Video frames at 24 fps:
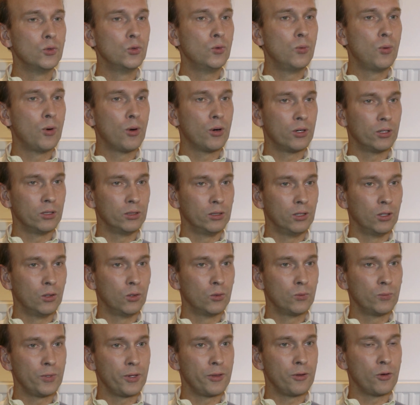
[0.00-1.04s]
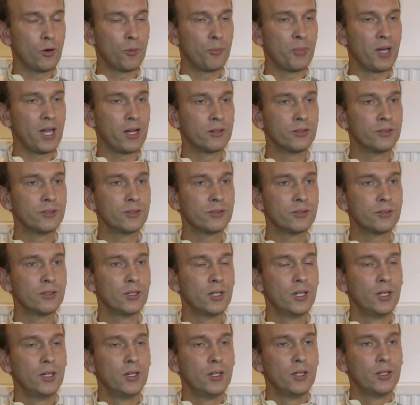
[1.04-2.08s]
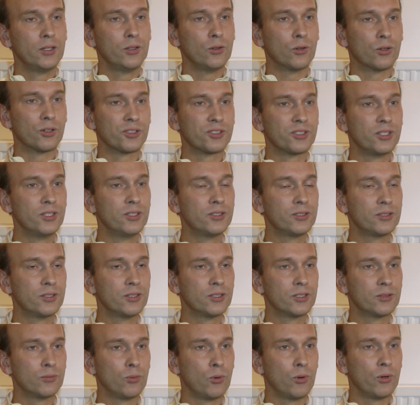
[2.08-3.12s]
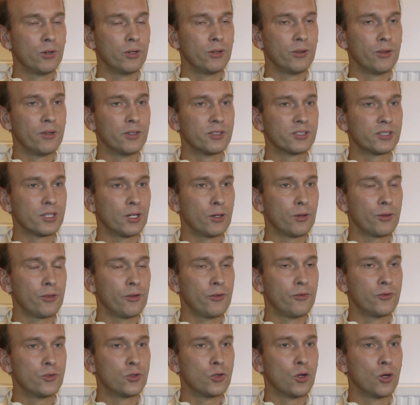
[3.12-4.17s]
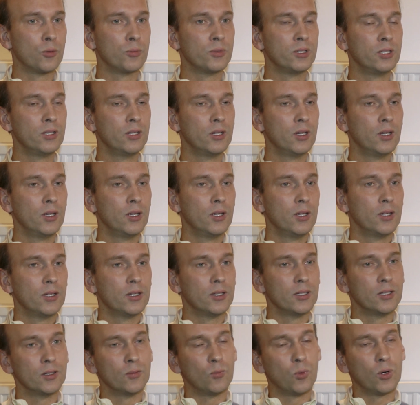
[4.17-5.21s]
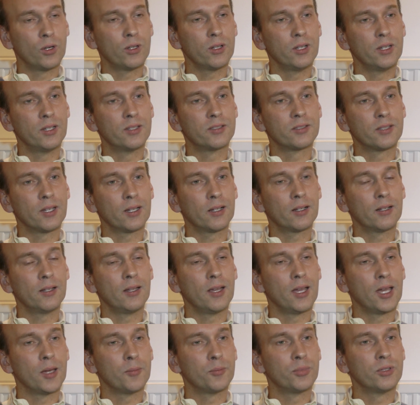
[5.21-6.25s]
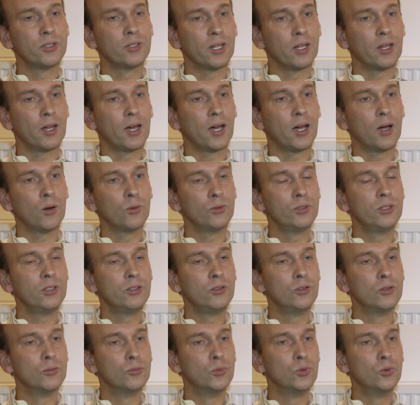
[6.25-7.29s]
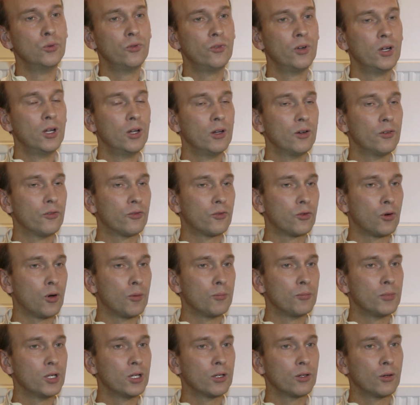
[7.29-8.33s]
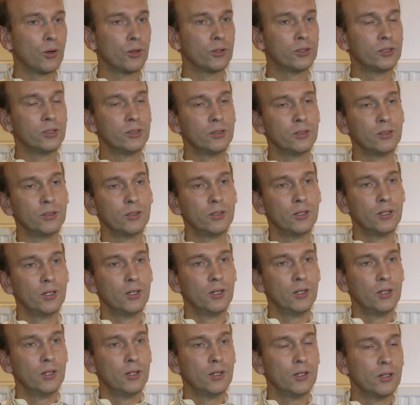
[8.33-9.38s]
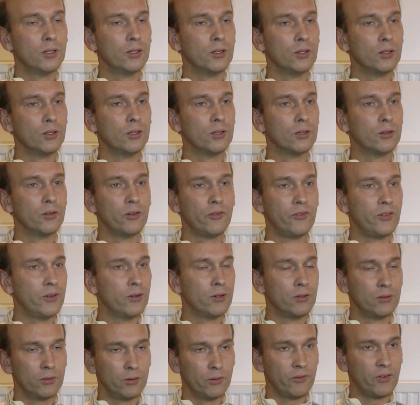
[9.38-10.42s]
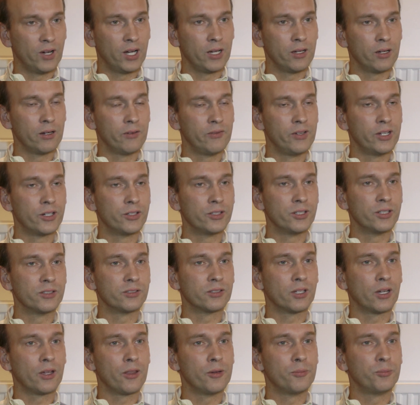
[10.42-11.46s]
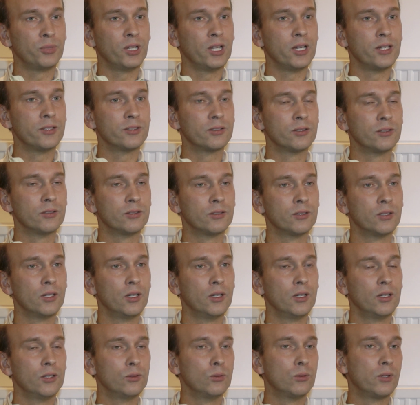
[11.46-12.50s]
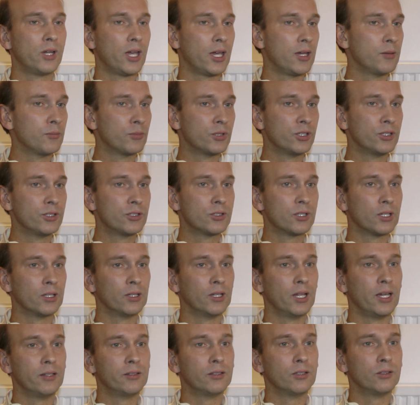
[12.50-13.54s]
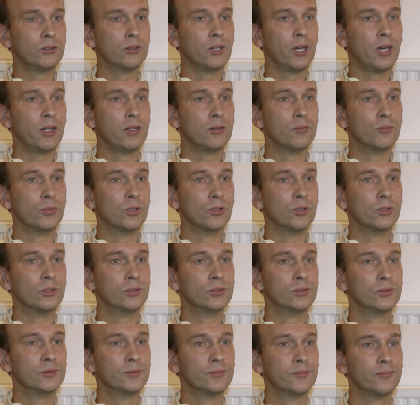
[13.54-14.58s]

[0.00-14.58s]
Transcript: you were alone with your parents, your sisters were in south of Germany. What exactly happened and how did you move from Göttingen via various other places to Cambridge and later to Edinburgh?